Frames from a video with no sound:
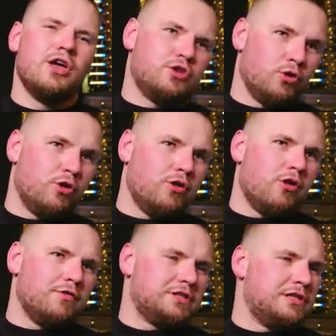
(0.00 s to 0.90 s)
tool,
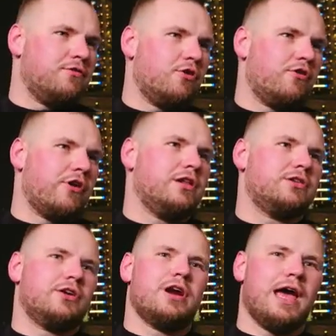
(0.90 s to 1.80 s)
obviously, for a
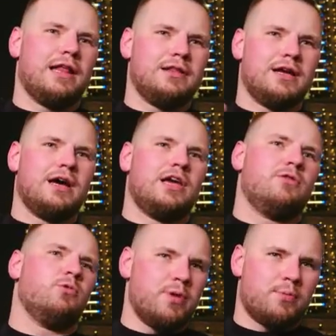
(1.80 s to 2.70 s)
realtor, and it
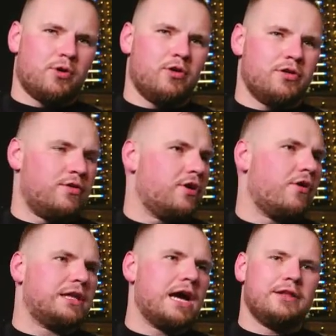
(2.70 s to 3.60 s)
would be probably the
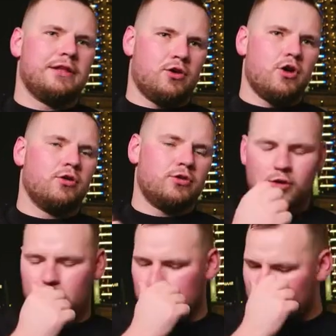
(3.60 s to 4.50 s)
right guy to go to.
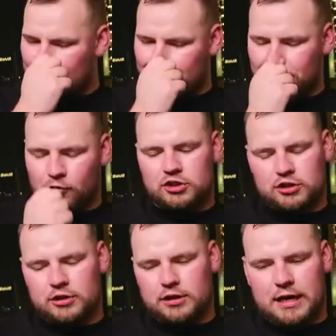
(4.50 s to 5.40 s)

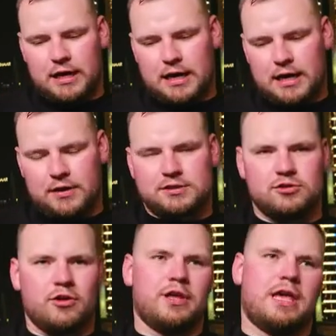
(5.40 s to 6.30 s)
Unfortunately, that's
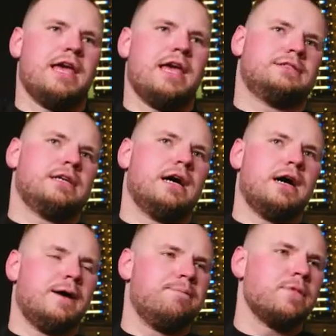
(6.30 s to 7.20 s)
not the case.
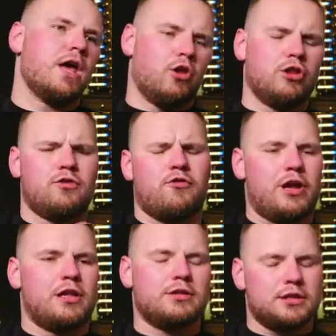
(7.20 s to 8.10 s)
A lot of
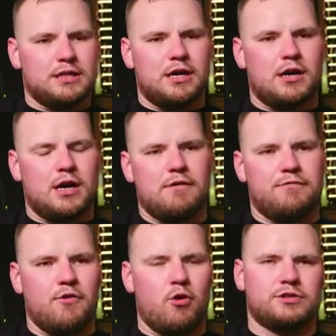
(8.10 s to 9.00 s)
realtors are
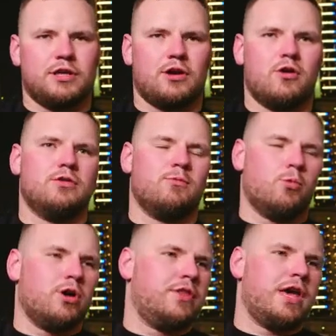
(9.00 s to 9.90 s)
focusing on
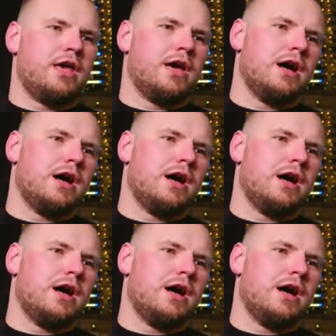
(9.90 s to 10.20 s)
what they